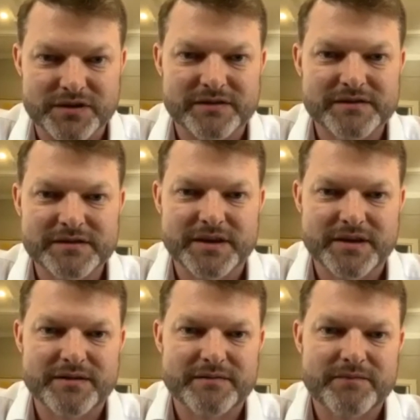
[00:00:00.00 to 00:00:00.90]
So,
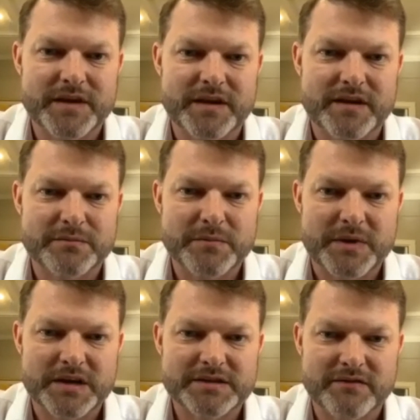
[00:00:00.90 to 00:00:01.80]
to
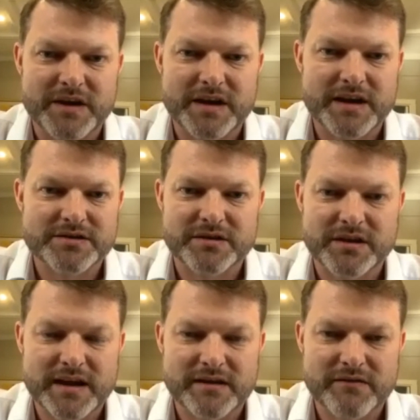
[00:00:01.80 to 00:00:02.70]
minimise the radiation
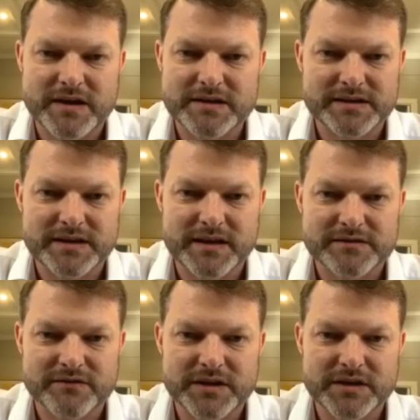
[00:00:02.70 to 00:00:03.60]
and get great detail
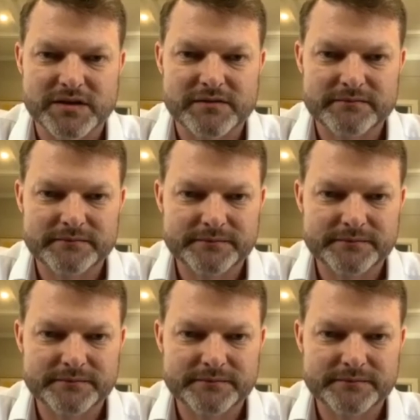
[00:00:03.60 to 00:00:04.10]
is really good.